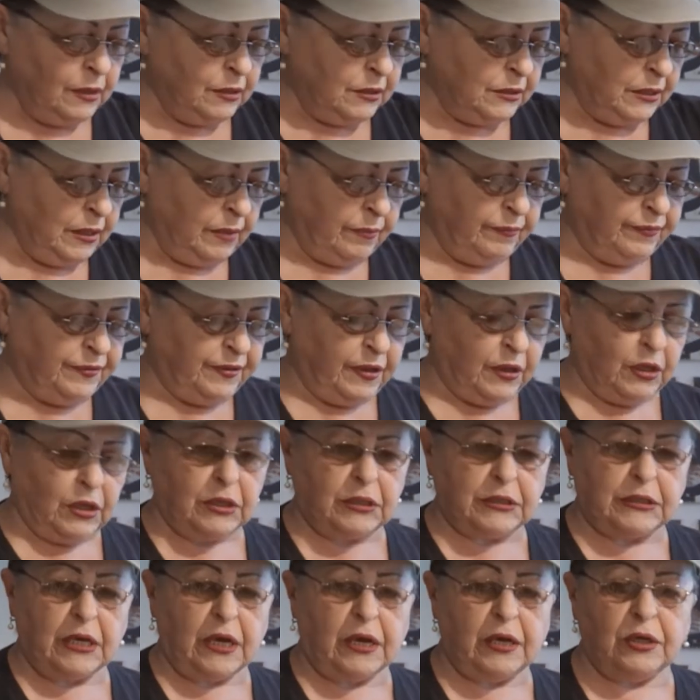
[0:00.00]
Some
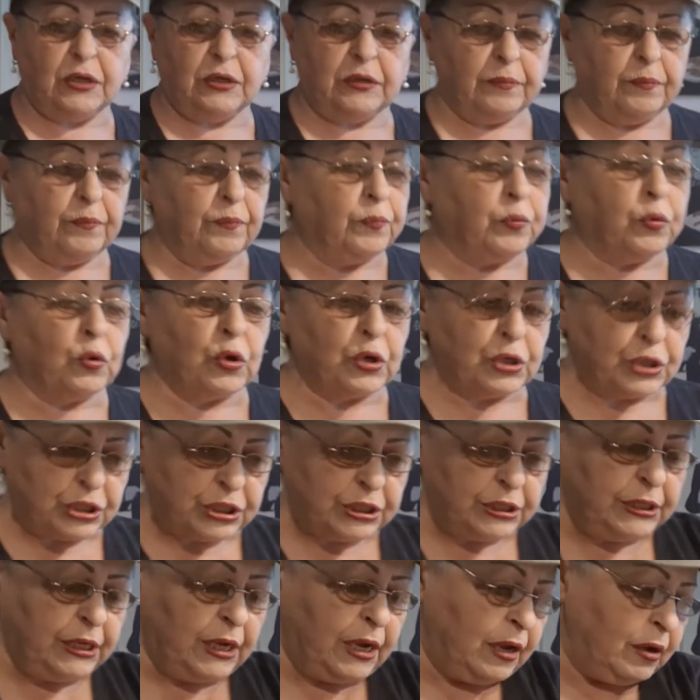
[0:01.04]
things I
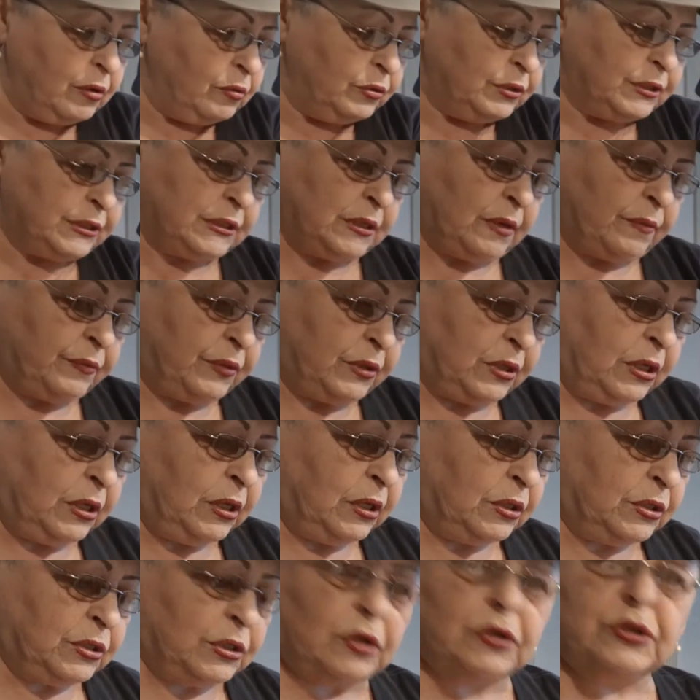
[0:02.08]
portion out, some
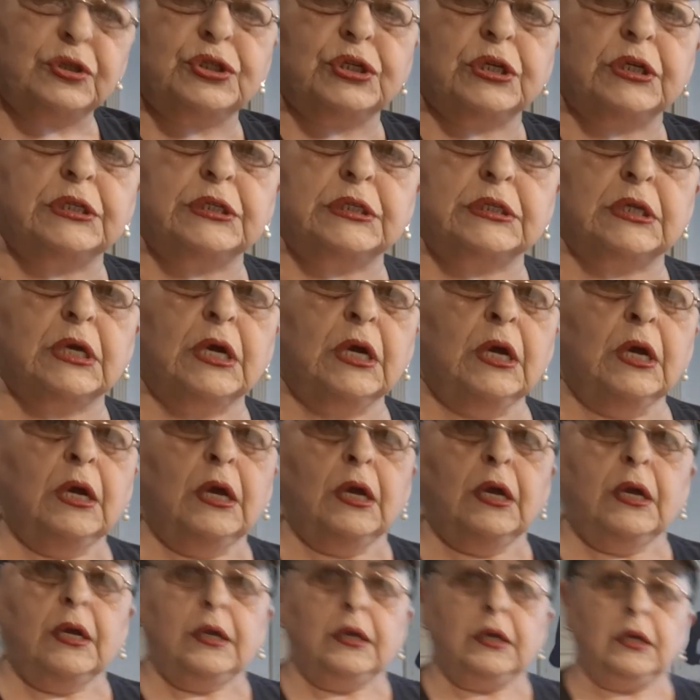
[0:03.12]
things are just
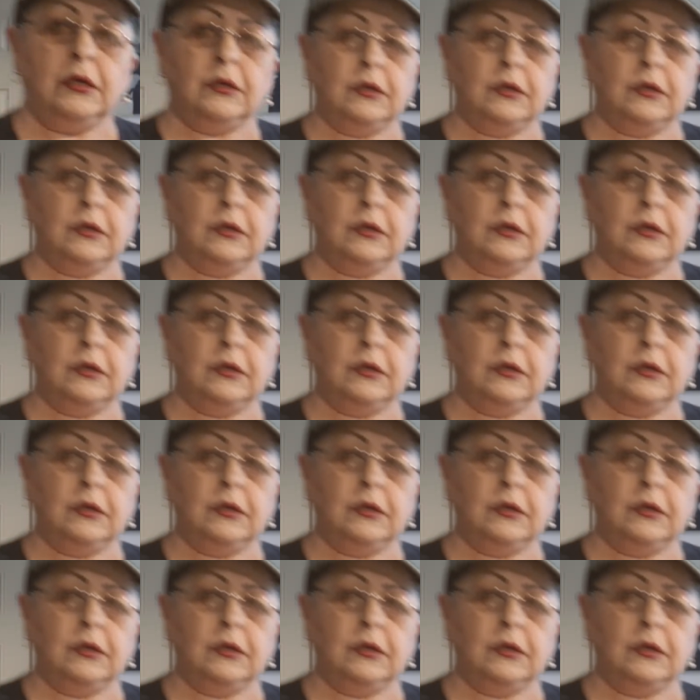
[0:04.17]
in